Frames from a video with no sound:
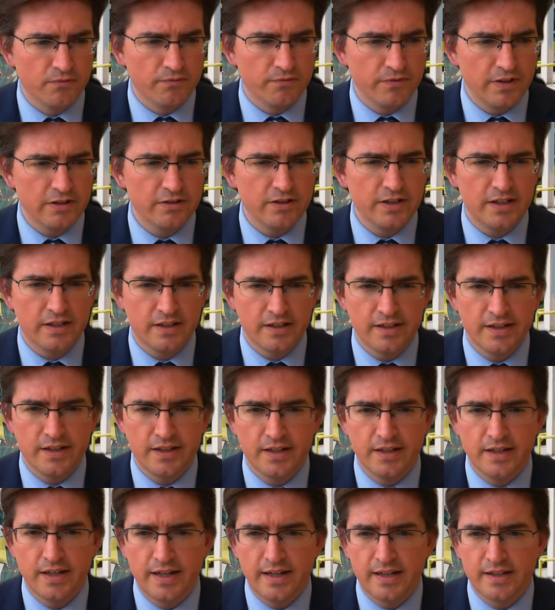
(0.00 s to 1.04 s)
very
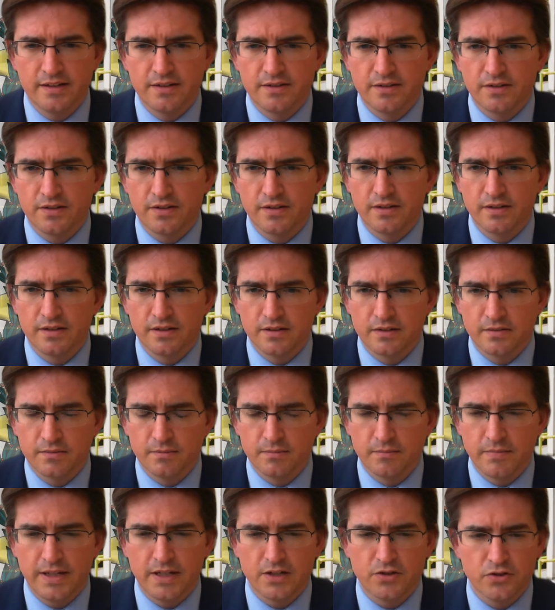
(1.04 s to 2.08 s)
clear and
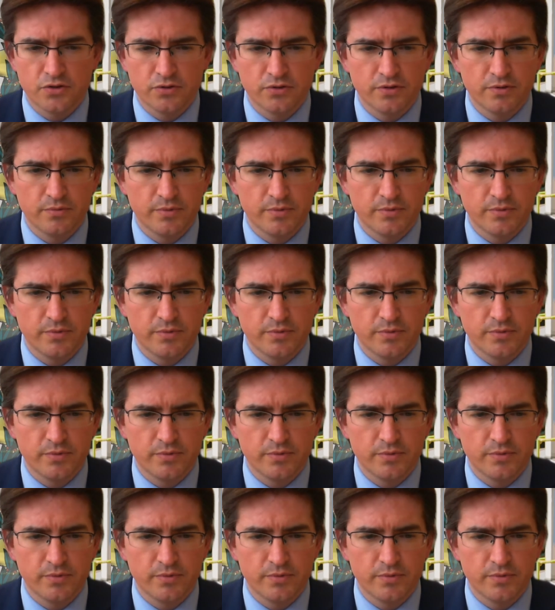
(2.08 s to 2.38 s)
make sure